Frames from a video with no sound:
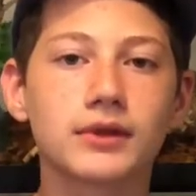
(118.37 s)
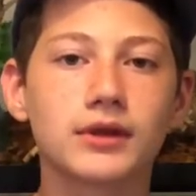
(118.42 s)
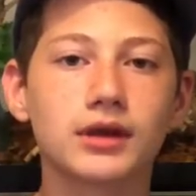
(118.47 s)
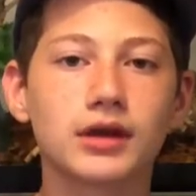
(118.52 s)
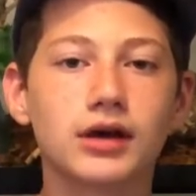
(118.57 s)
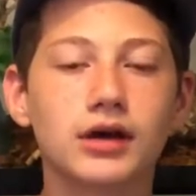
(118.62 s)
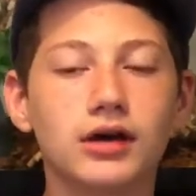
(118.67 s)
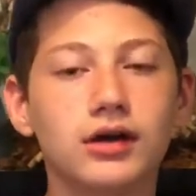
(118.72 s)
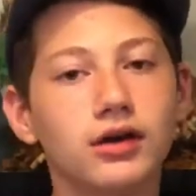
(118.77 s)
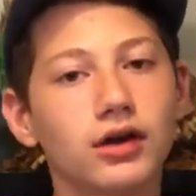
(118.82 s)

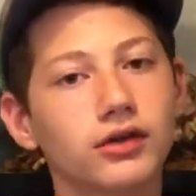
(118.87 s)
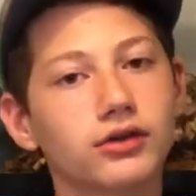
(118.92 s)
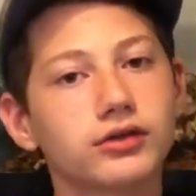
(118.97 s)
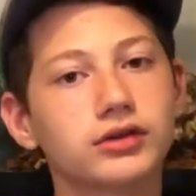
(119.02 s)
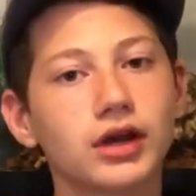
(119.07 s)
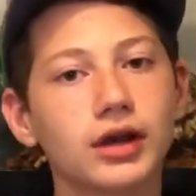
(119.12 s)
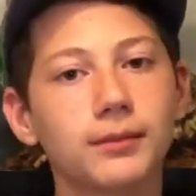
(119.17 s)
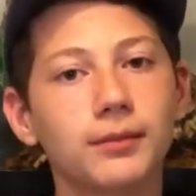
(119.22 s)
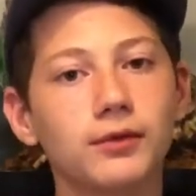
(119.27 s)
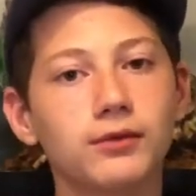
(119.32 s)
another
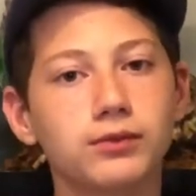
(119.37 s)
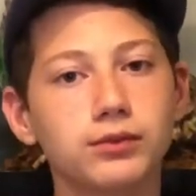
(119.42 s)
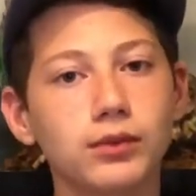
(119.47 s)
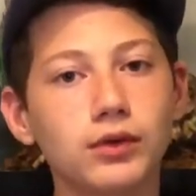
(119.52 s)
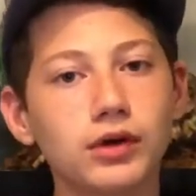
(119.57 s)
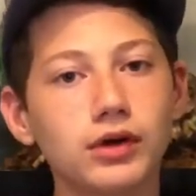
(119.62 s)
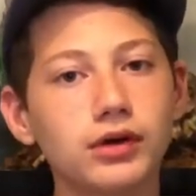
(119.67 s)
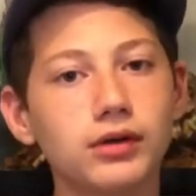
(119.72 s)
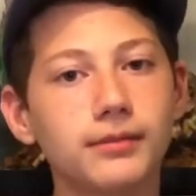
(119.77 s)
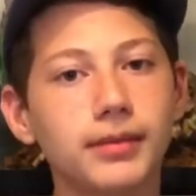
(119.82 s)
type of
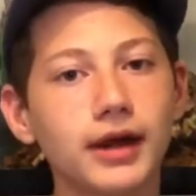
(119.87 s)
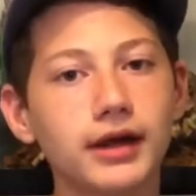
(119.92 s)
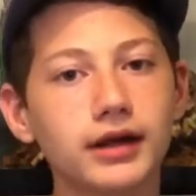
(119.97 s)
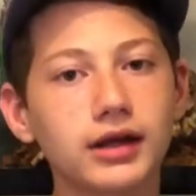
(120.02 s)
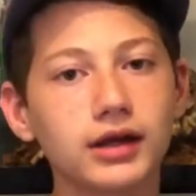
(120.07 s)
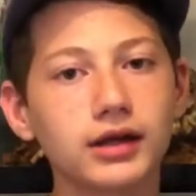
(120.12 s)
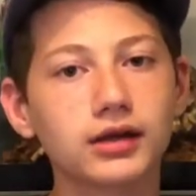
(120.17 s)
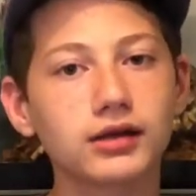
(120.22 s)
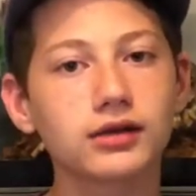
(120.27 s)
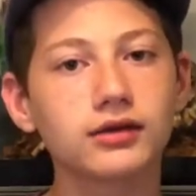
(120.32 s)
wood
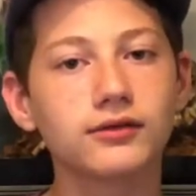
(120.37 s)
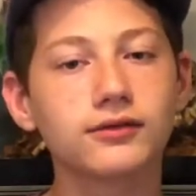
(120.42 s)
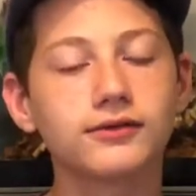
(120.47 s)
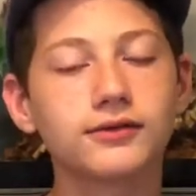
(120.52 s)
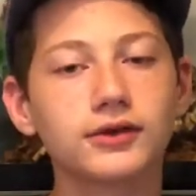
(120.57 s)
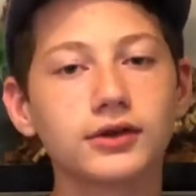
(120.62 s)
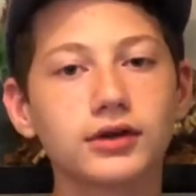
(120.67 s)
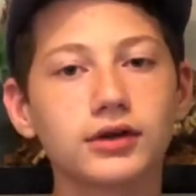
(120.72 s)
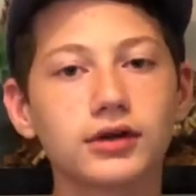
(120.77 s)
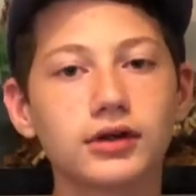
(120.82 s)
bedding
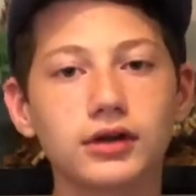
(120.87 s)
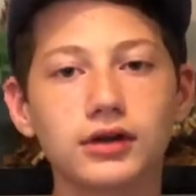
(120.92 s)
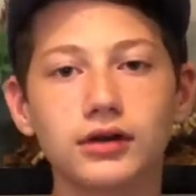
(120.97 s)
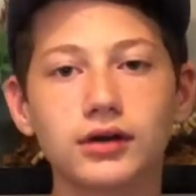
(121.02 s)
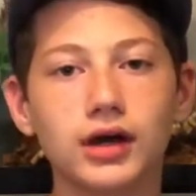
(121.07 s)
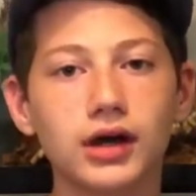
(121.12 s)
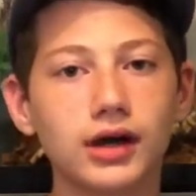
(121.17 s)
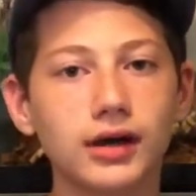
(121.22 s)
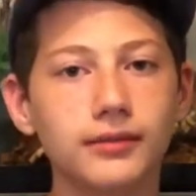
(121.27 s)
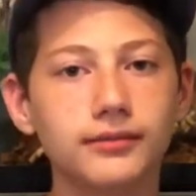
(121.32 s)
for
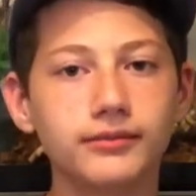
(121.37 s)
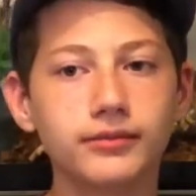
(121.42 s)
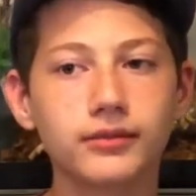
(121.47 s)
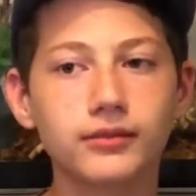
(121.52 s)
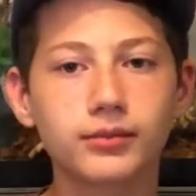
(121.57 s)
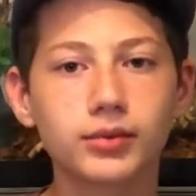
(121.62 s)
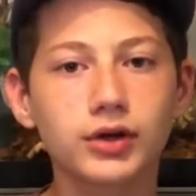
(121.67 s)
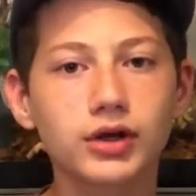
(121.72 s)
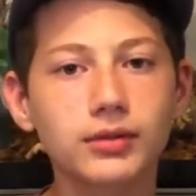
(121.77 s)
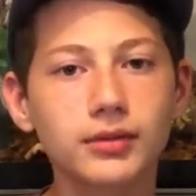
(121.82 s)

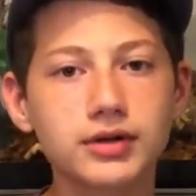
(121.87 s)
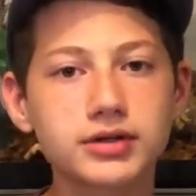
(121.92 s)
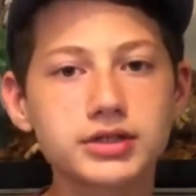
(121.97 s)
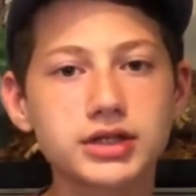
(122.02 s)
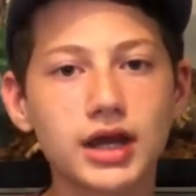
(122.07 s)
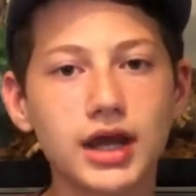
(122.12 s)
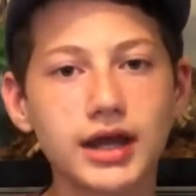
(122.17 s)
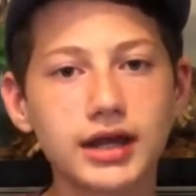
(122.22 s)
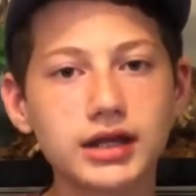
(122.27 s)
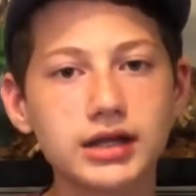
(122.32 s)
pretty much
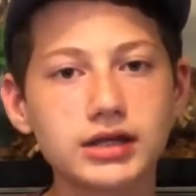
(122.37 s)
any